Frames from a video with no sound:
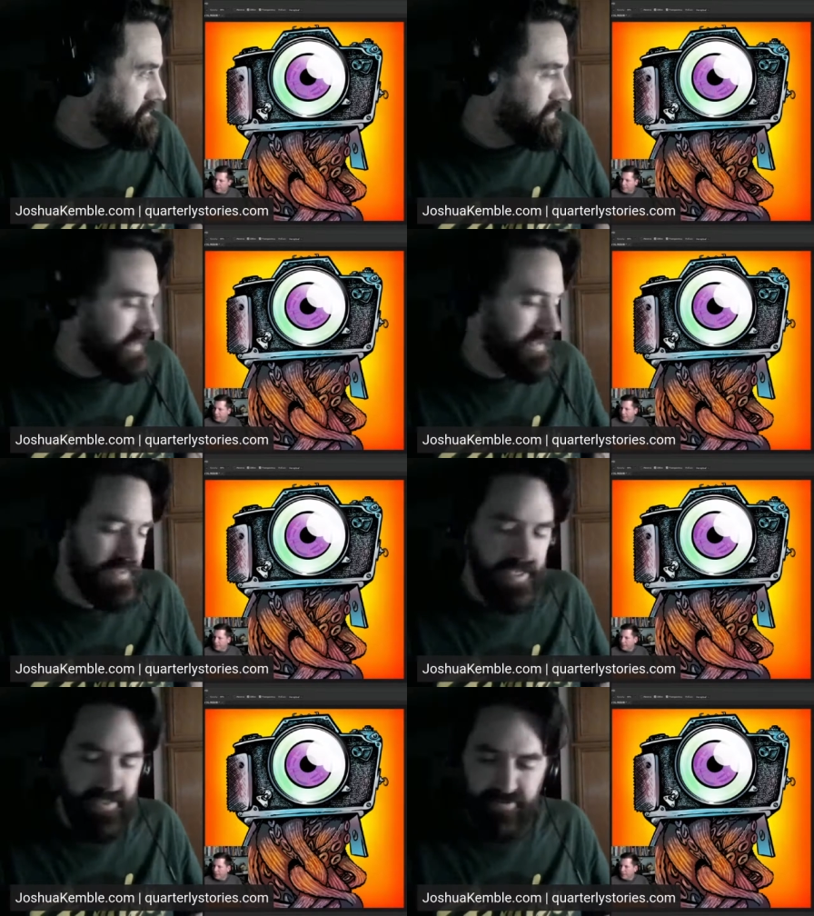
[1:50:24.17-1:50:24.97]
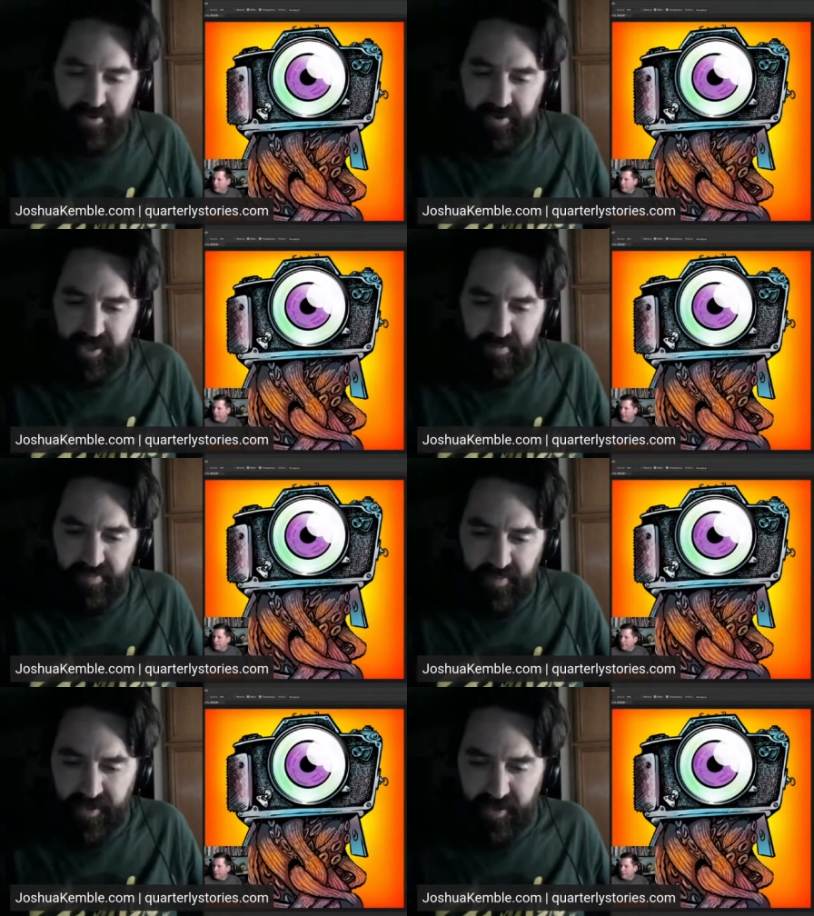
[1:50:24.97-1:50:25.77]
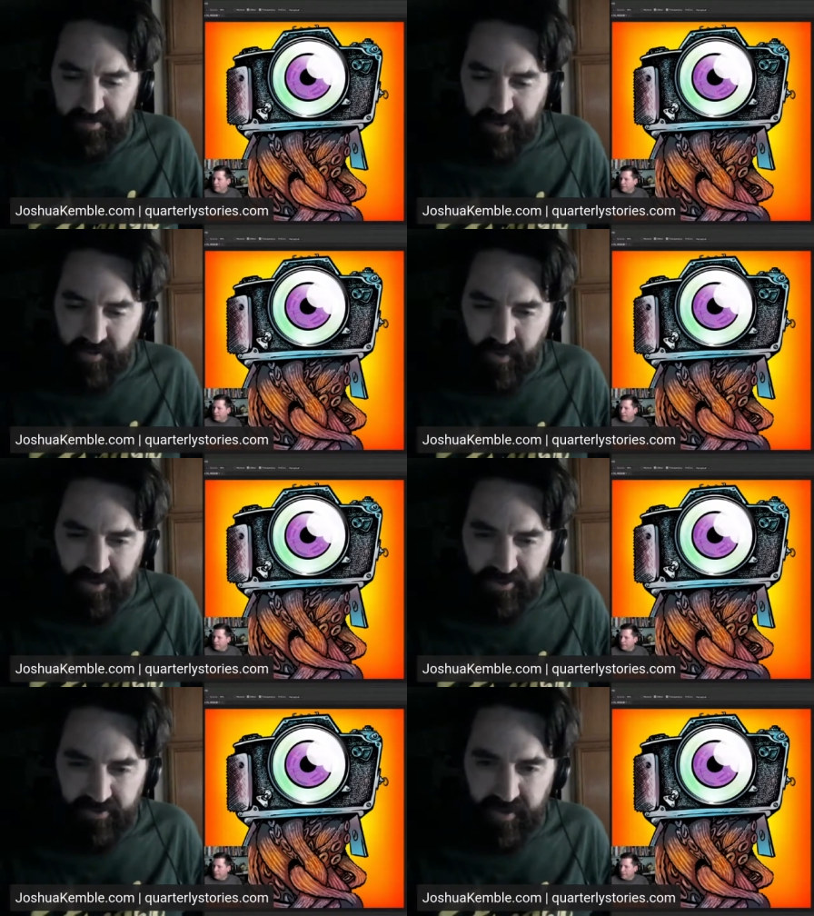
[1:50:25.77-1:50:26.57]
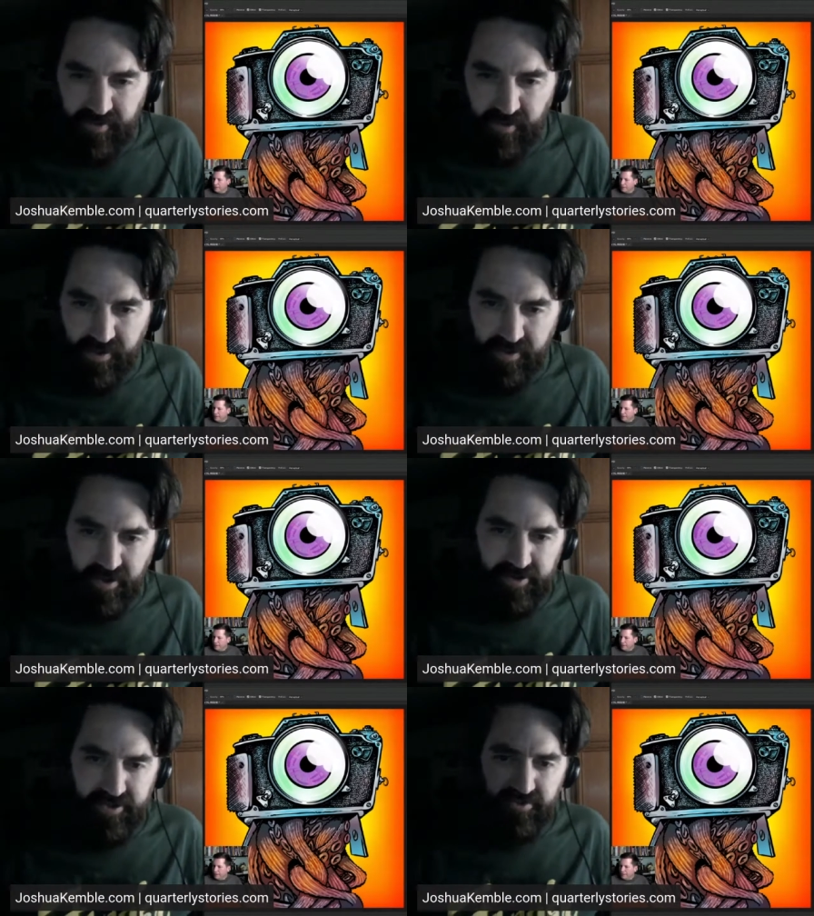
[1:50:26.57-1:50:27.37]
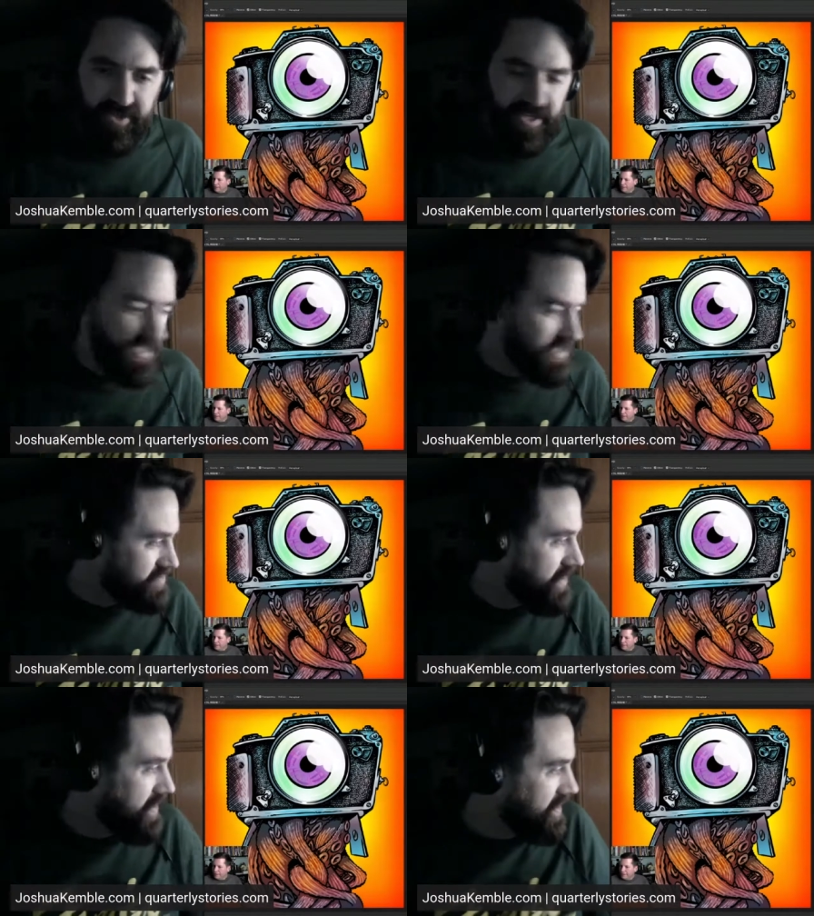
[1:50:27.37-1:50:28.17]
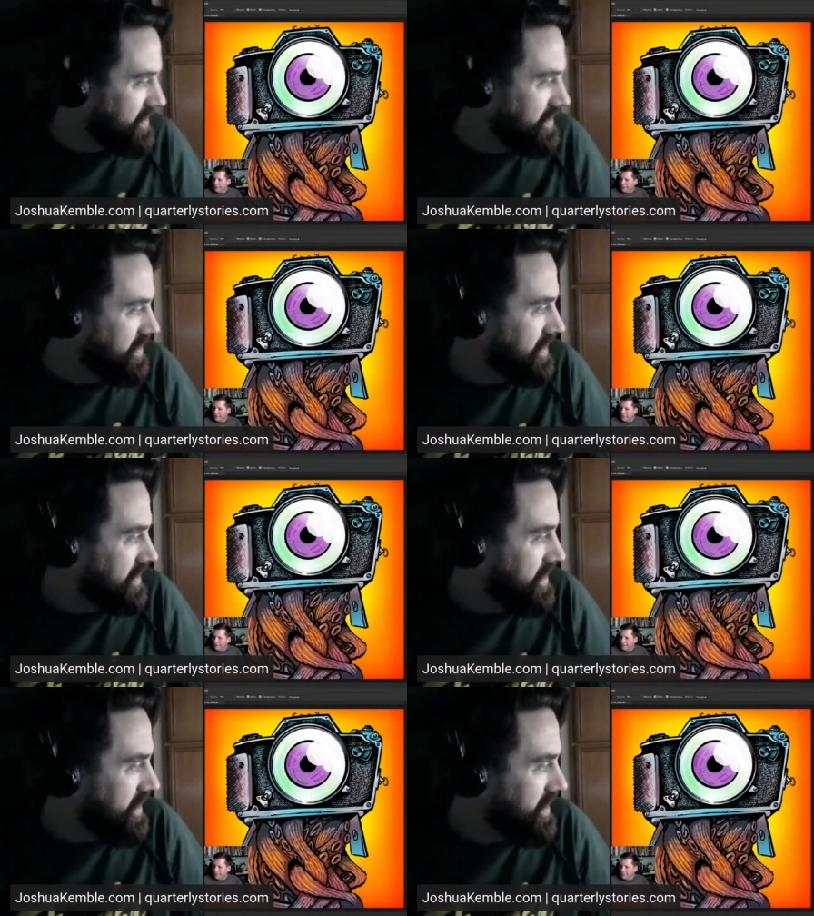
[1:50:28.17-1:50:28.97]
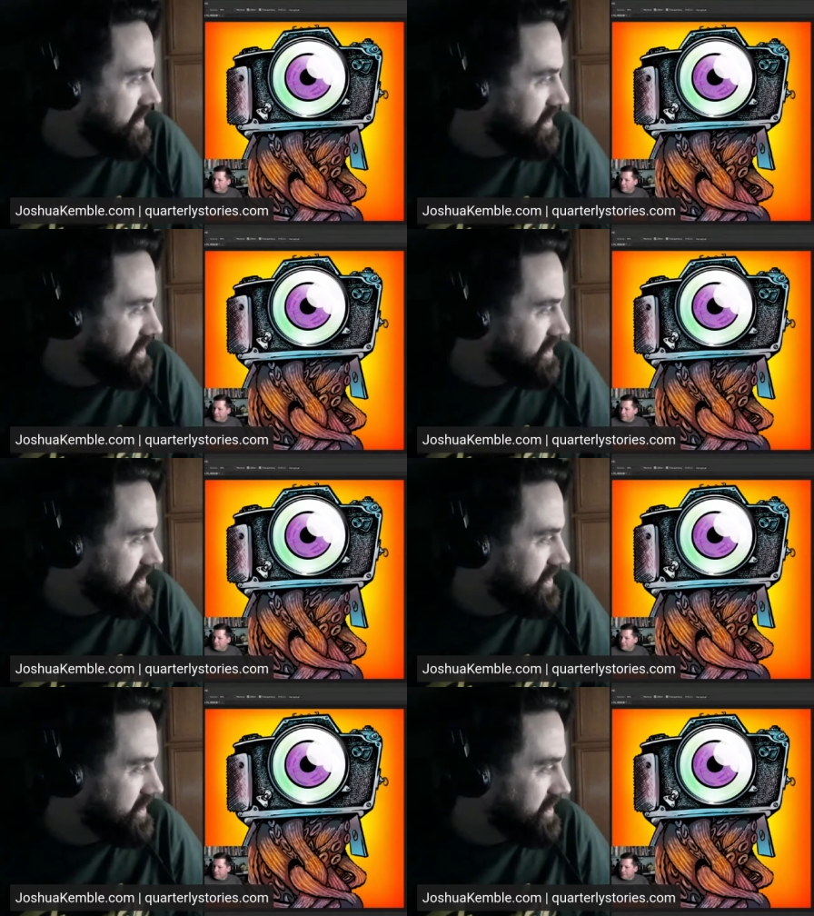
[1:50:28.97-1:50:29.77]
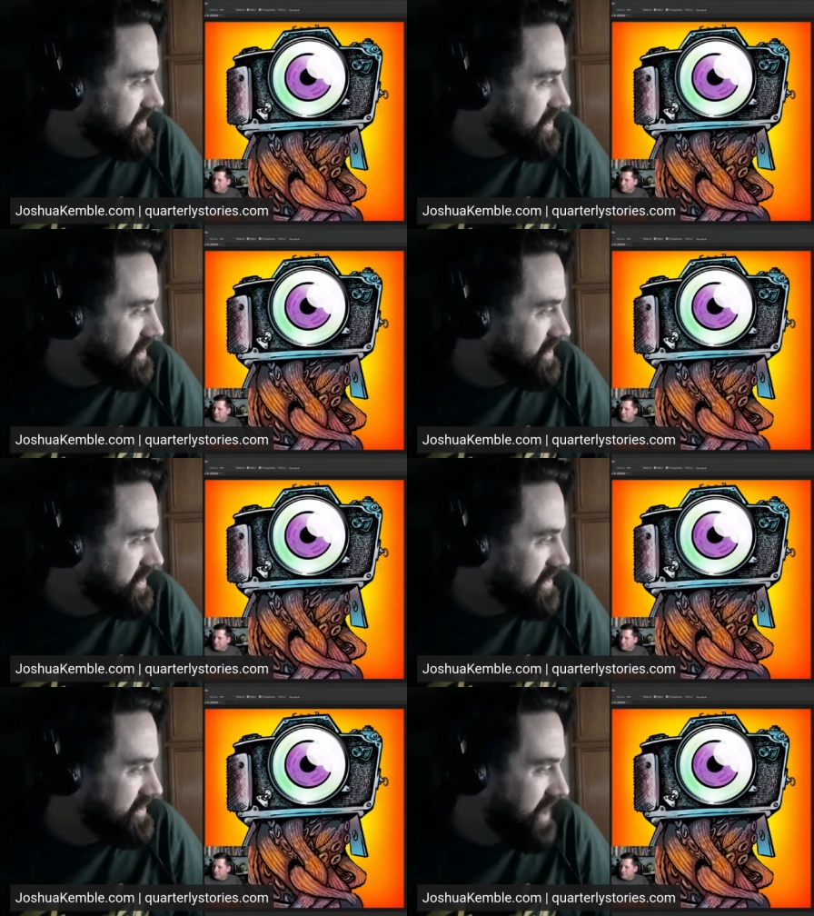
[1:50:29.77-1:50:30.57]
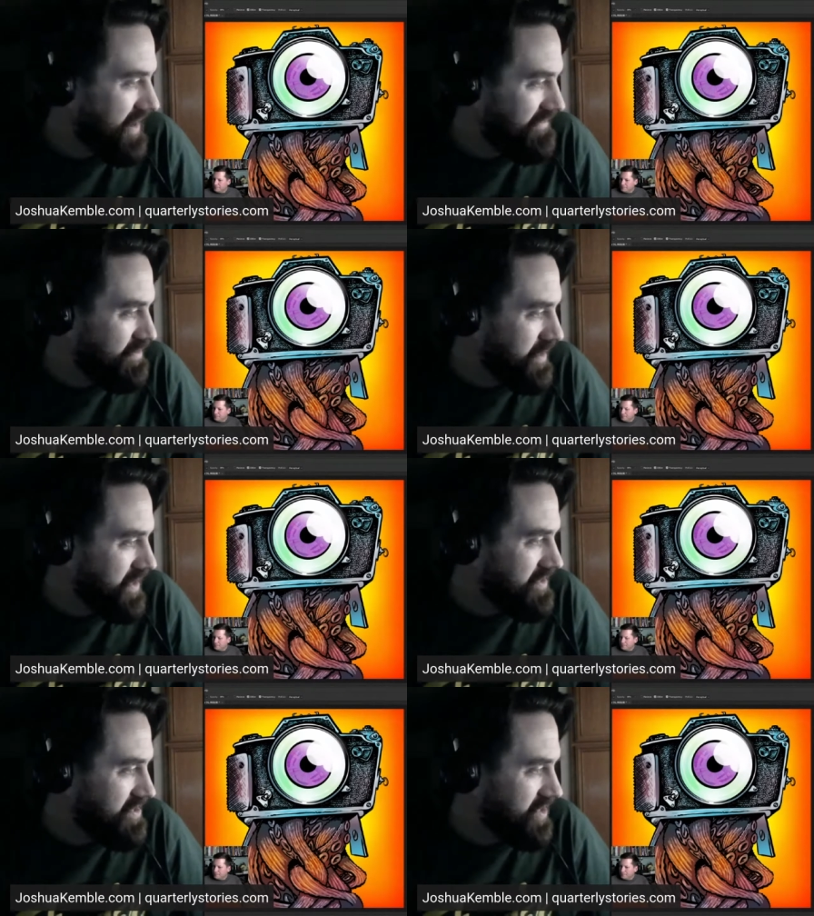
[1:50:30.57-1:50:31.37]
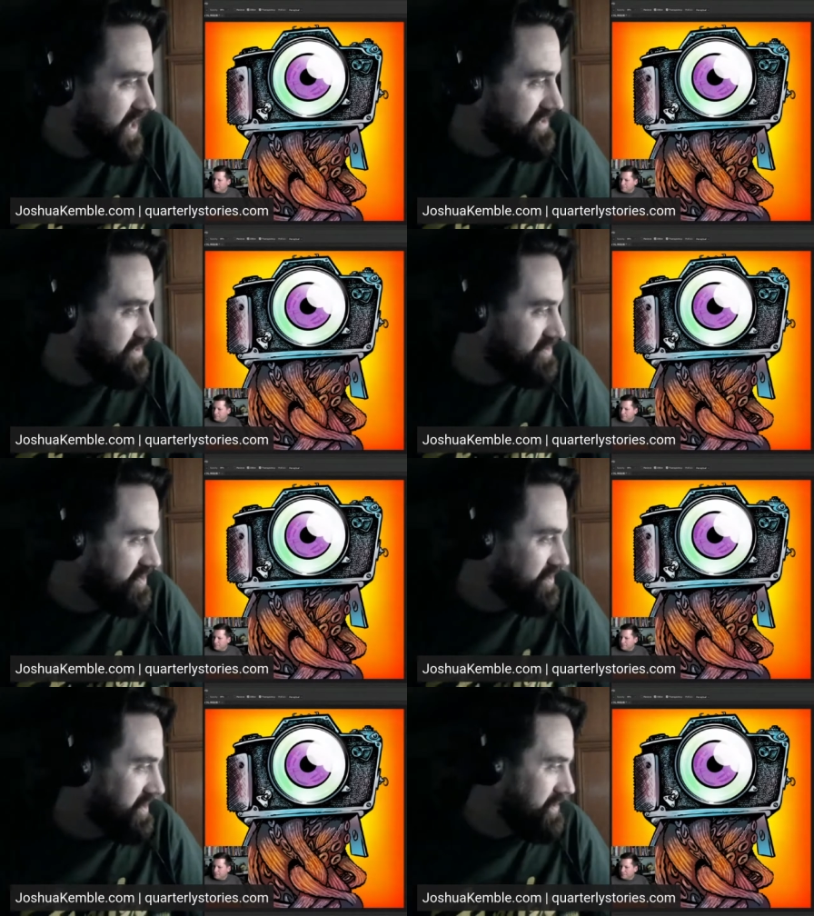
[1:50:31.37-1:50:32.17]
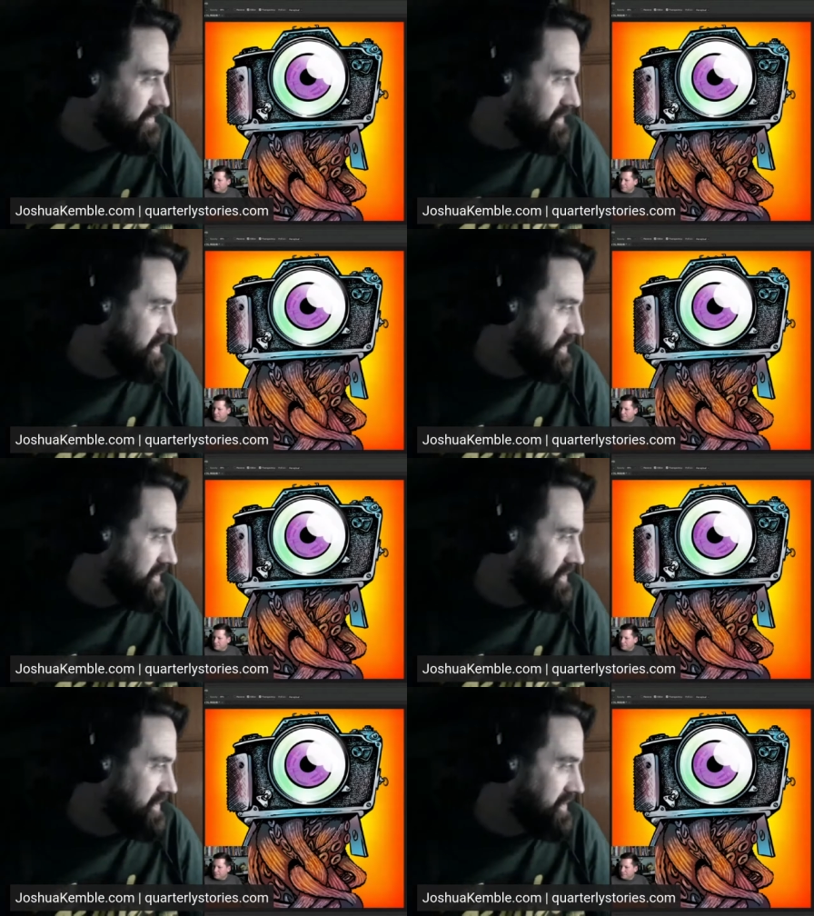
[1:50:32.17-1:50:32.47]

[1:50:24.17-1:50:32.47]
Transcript: Thanks for keeping me company whilst we were cartooning and drawing. And thanks to everybody in the chats who showed up.